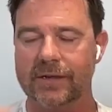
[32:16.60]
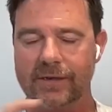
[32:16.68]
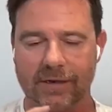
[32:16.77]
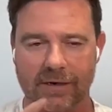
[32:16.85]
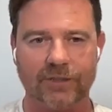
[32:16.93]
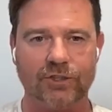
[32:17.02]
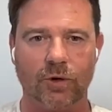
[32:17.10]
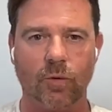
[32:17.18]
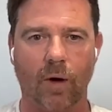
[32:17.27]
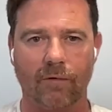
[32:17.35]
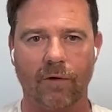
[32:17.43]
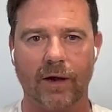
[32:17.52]
And as you
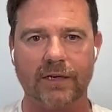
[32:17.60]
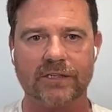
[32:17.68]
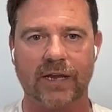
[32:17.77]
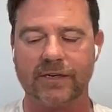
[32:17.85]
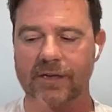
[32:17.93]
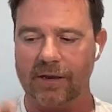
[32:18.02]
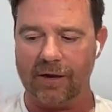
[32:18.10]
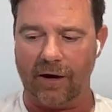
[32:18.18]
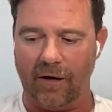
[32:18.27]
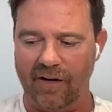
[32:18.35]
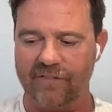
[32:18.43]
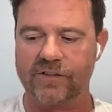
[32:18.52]
quite rightly said,
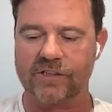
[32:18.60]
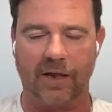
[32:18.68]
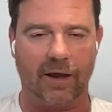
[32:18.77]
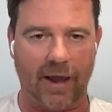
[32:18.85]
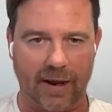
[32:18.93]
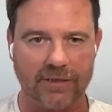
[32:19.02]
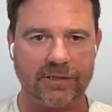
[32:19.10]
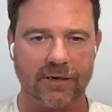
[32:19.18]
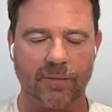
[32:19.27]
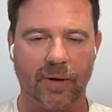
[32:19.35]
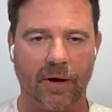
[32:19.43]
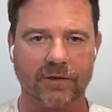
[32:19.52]
I've sat at a dinner
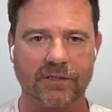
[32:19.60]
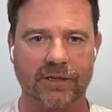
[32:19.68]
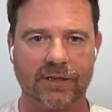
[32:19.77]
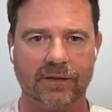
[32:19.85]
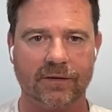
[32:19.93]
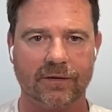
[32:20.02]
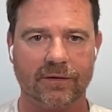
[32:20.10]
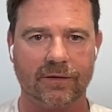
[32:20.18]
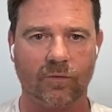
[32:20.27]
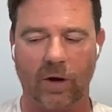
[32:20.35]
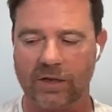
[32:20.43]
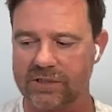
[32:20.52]
party
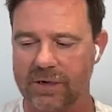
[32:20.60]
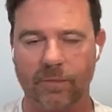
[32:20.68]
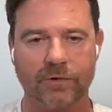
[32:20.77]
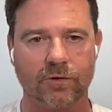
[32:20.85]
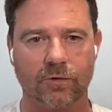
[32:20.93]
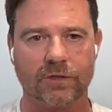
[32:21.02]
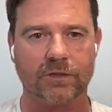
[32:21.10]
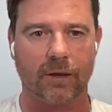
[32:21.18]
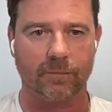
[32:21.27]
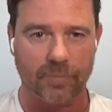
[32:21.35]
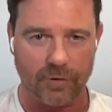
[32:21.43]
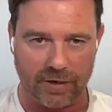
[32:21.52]
where someone's orders up
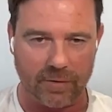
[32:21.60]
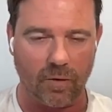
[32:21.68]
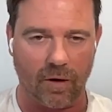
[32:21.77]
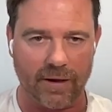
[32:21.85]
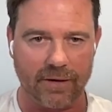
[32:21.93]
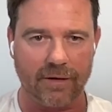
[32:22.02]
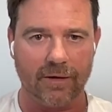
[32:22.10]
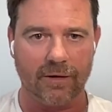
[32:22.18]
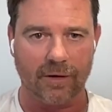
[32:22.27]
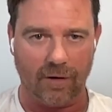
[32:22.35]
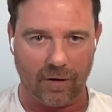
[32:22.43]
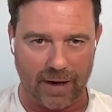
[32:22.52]
pudding wine
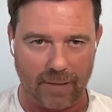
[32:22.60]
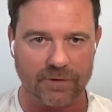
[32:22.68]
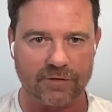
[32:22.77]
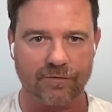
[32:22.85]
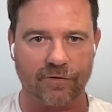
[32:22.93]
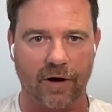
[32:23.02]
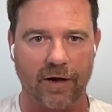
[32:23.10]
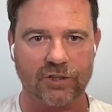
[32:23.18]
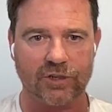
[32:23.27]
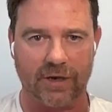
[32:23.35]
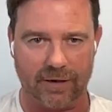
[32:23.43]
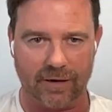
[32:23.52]
on Amazon Fresh
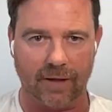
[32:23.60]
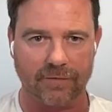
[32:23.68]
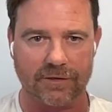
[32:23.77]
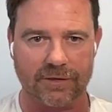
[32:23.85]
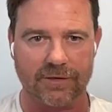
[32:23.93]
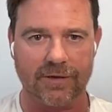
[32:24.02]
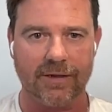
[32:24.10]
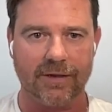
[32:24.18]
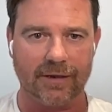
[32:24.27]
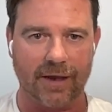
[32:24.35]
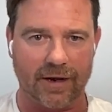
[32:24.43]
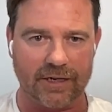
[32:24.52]
in London,
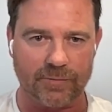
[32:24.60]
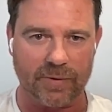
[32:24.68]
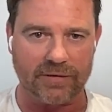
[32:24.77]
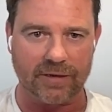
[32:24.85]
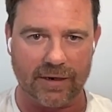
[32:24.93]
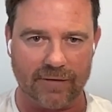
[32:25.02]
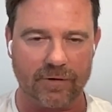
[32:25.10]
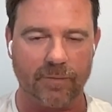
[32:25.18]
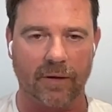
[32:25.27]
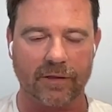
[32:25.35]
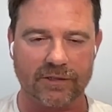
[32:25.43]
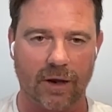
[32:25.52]
and it's been delivered by
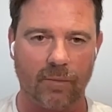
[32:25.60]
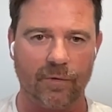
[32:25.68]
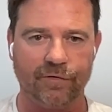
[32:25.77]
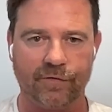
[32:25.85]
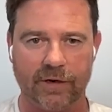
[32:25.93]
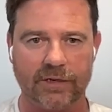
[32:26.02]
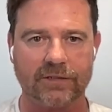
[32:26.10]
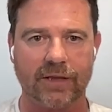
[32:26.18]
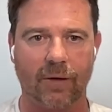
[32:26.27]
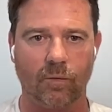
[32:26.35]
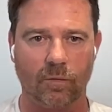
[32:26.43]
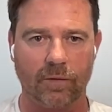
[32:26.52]
the time we finished
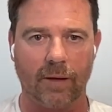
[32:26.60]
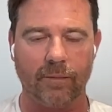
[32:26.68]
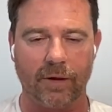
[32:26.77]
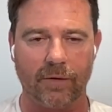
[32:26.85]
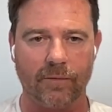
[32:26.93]
that, that meal.